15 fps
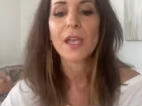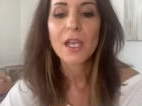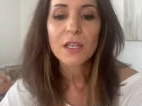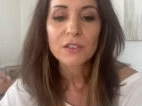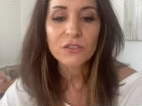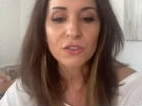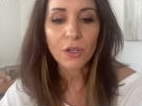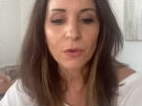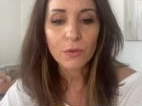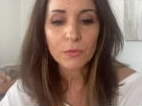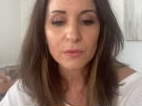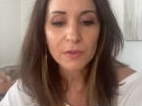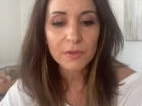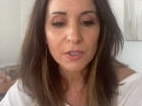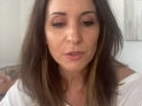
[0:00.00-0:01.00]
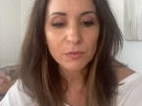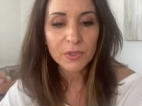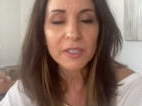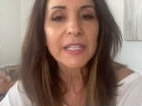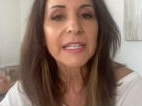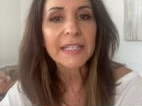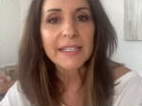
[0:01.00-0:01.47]
so they're
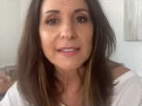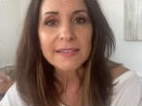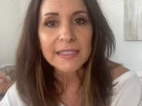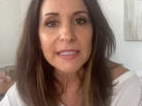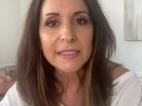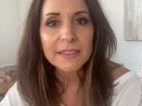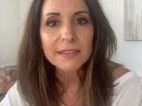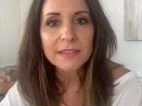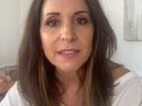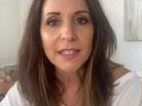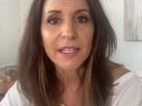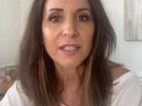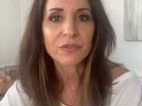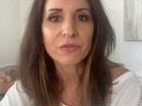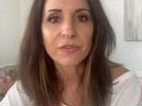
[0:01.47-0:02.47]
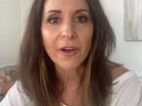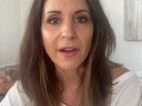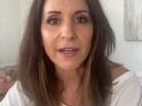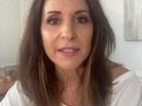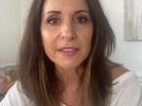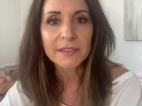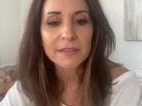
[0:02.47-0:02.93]
really easy and
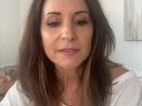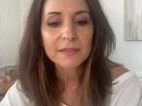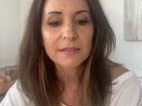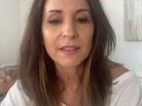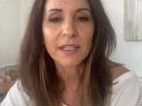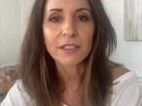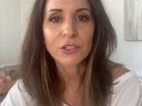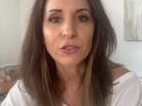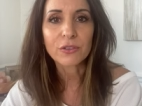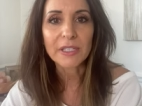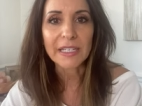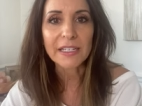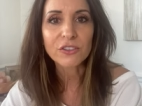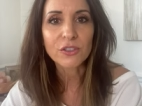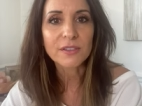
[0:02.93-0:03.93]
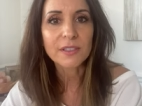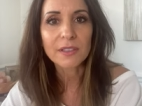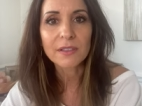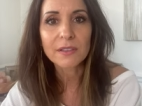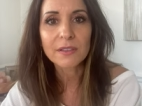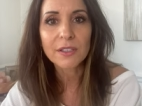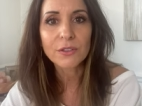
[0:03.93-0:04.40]
fun and unique, just a
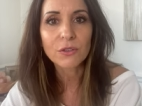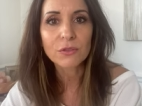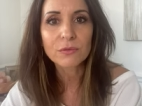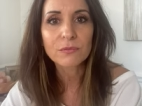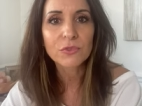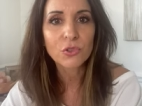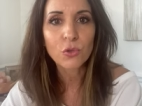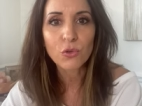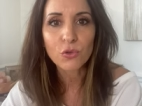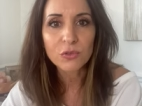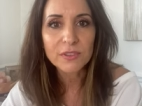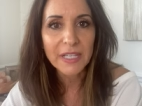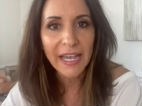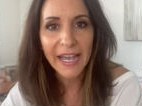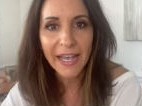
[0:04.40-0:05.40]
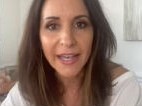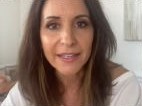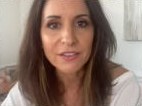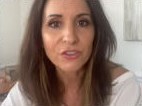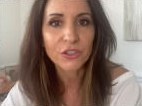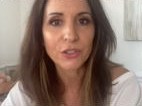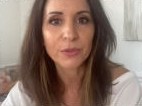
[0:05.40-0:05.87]
little tool to
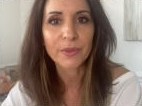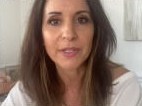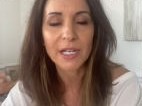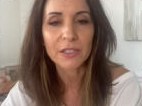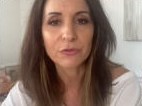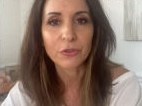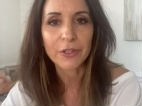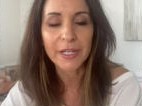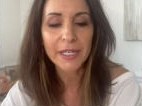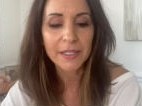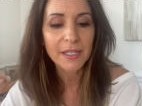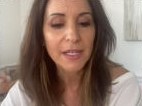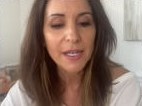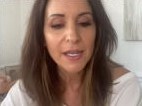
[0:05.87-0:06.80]
add to your recovery.